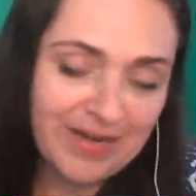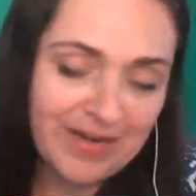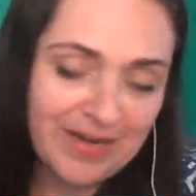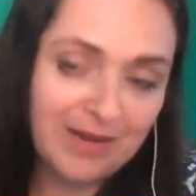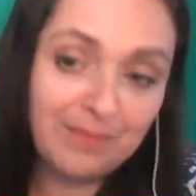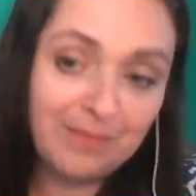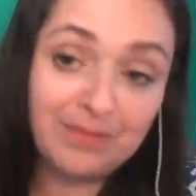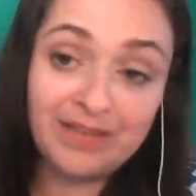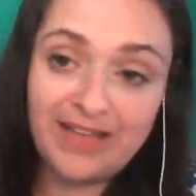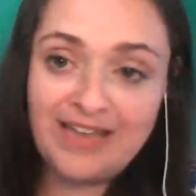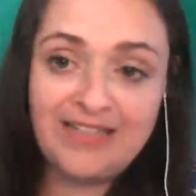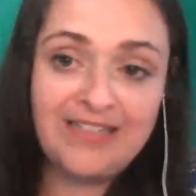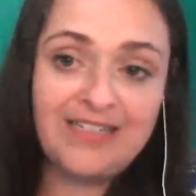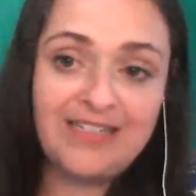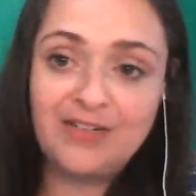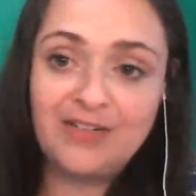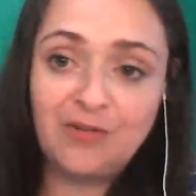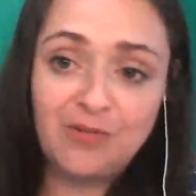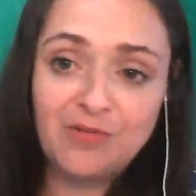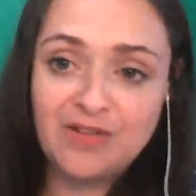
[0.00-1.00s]
been
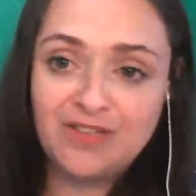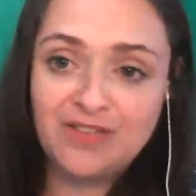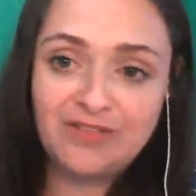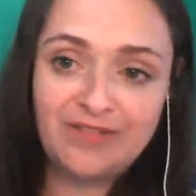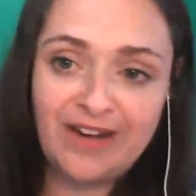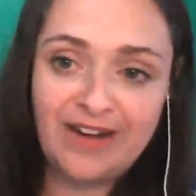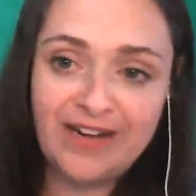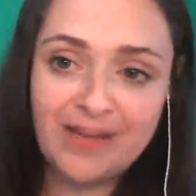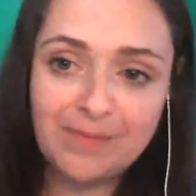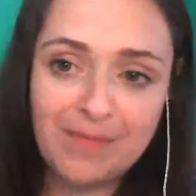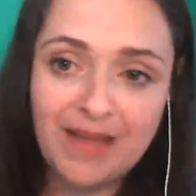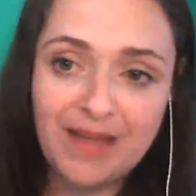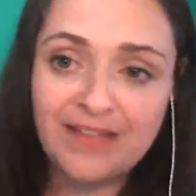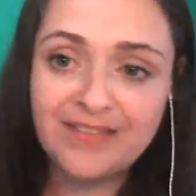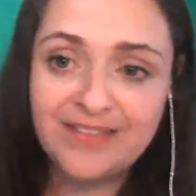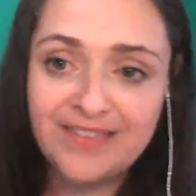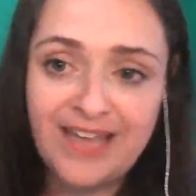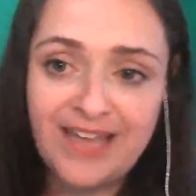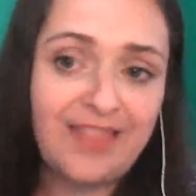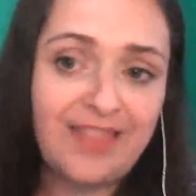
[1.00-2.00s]
implicated in orchestrating
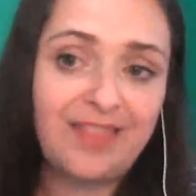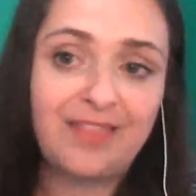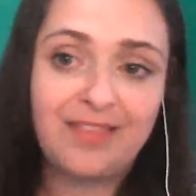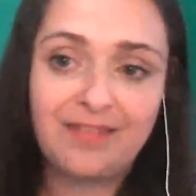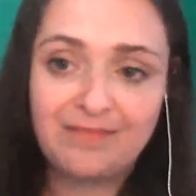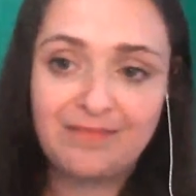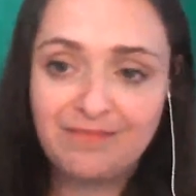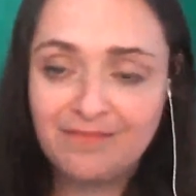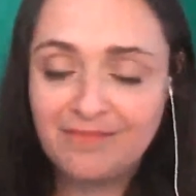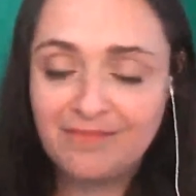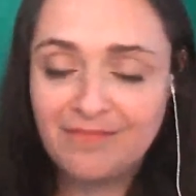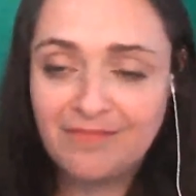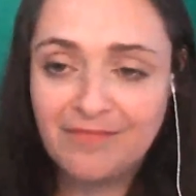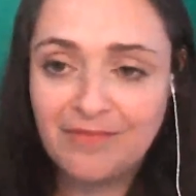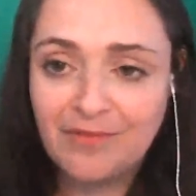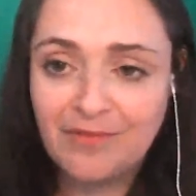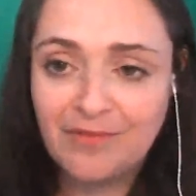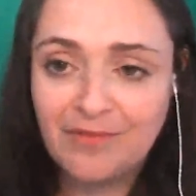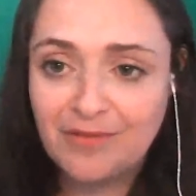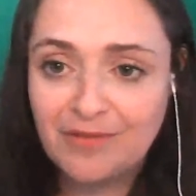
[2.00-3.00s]
mass death
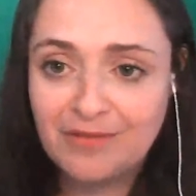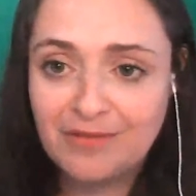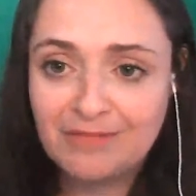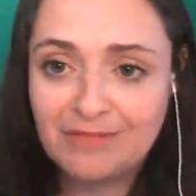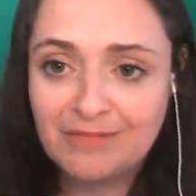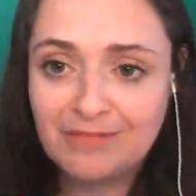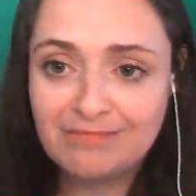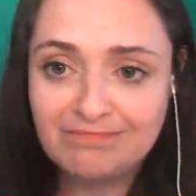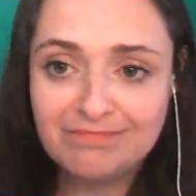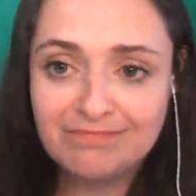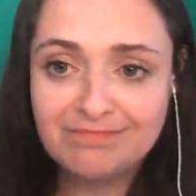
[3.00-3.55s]
for